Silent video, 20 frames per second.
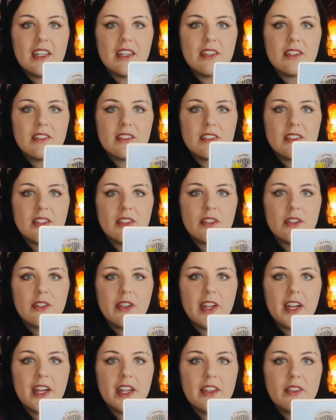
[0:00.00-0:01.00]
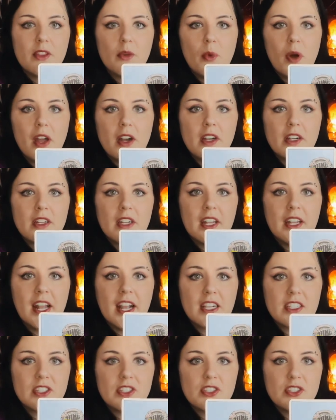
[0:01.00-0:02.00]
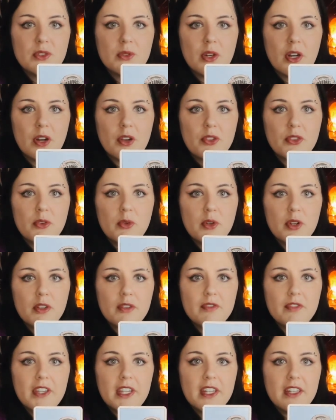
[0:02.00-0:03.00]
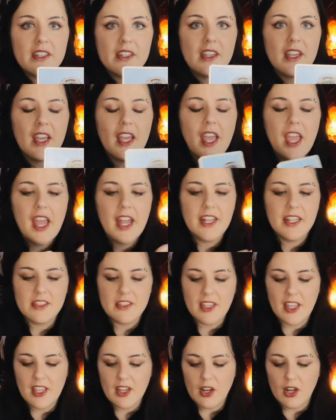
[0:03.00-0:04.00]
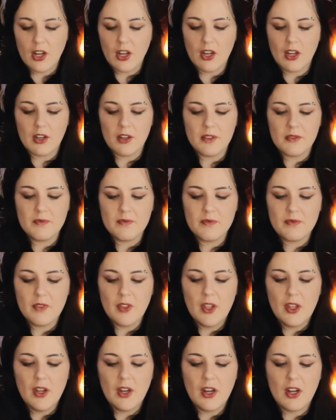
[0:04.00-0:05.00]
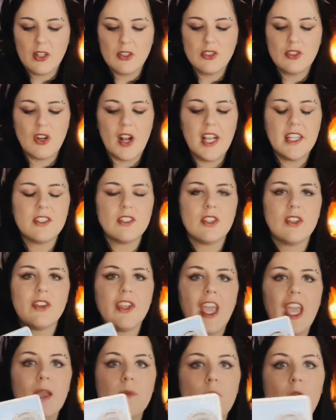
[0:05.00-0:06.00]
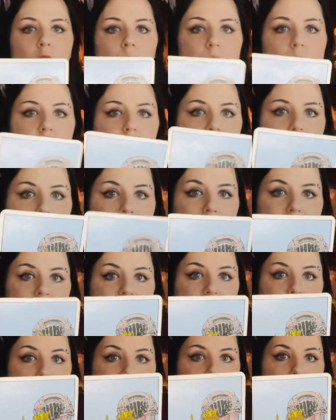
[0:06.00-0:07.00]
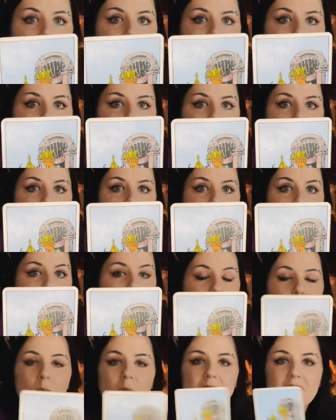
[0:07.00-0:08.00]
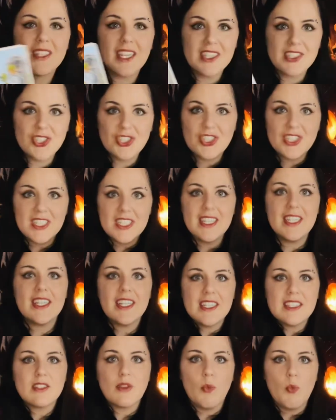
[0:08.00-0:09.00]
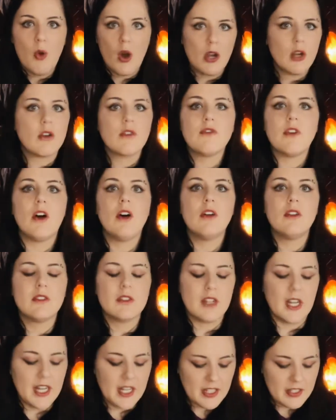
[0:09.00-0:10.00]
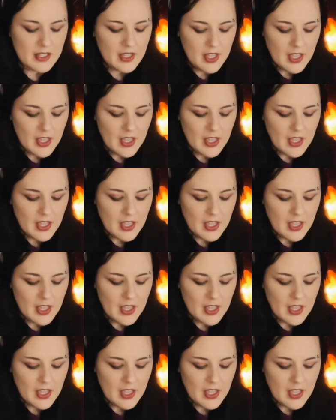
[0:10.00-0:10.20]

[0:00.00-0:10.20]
Oh, it's a little glary. The water connects to her through her feet and it's like her her dress, her cape almost blends right in, almost like she is a waterfall, right?